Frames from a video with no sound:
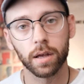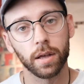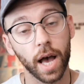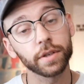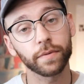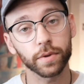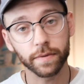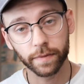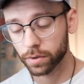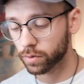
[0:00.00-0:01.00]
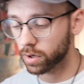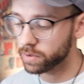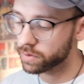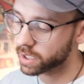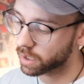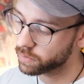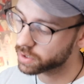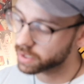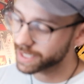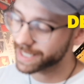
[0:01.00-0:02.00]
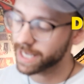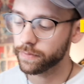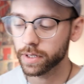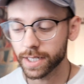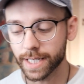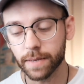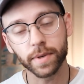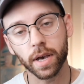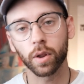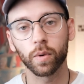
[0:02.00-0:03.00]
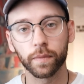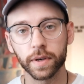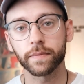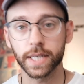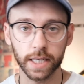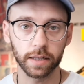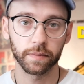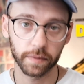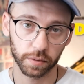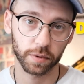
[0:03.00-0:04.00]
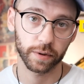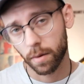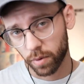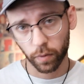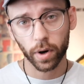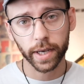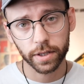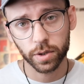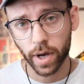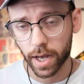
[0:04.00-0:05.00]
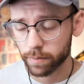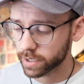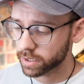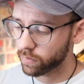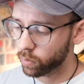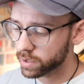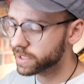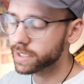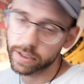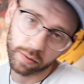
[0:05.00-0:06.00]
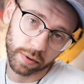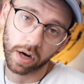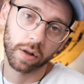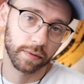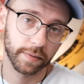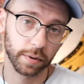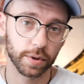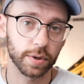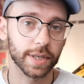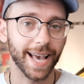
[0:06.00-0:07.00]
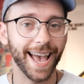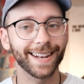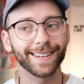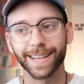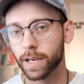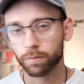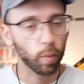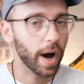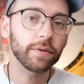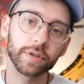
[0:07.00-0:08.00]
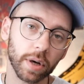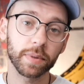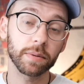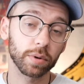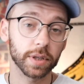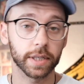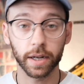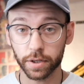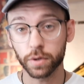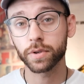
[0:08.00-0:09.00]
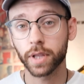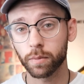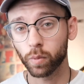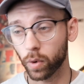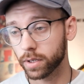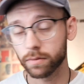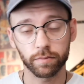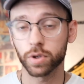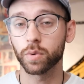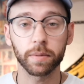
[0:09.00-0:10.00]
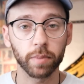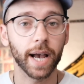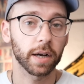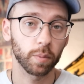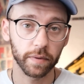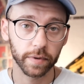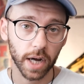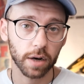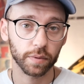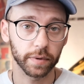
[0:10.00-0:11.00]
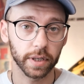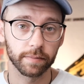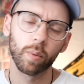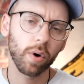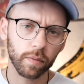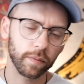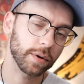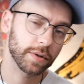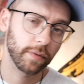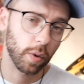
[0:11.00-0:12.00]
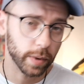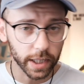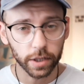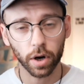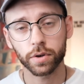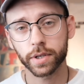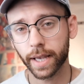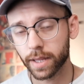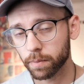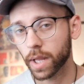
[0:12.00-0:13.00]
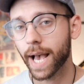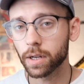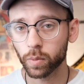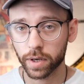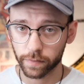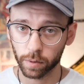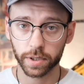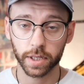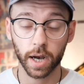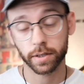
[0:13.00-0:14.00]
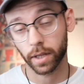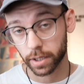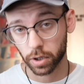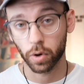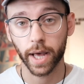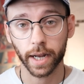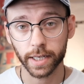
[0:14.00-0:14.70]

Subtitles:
As for the filter I'm using the Tiffin Deep Yellow 15 filter. Before I get too ahead of myself, what's the deal with color filters, and why do some people decide to use them when doing black and white photography? Well, first of all, we need to understand that black and white film stocks like Kodak